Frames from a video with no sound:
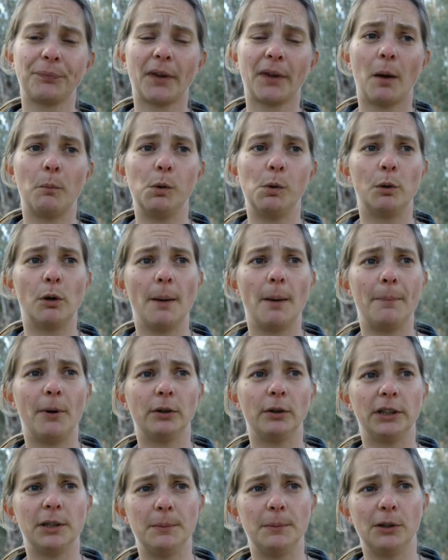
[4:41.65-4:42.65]
and we were up
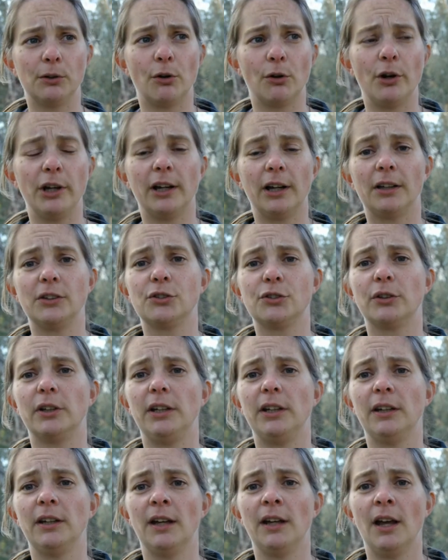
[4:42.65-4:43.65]
on Kamilaroi
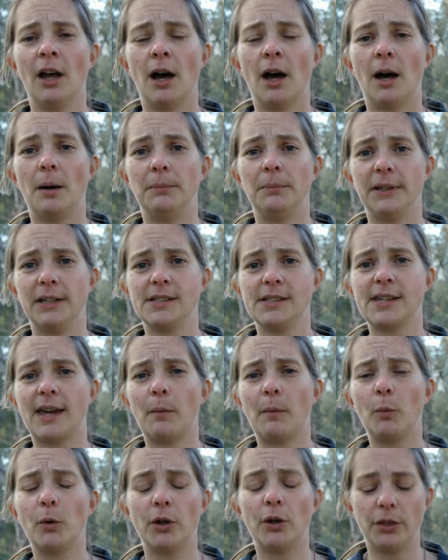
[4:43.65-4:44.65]
country up near
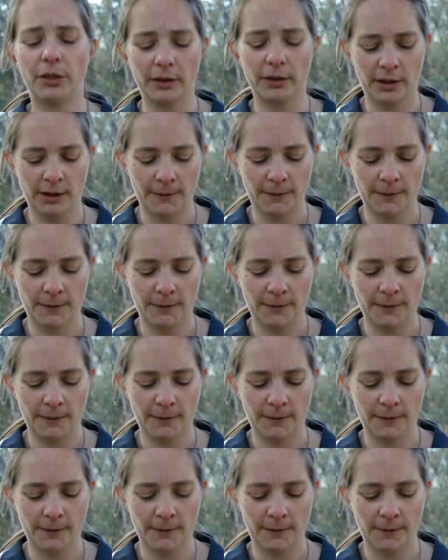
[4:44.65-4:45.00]
Tamworth.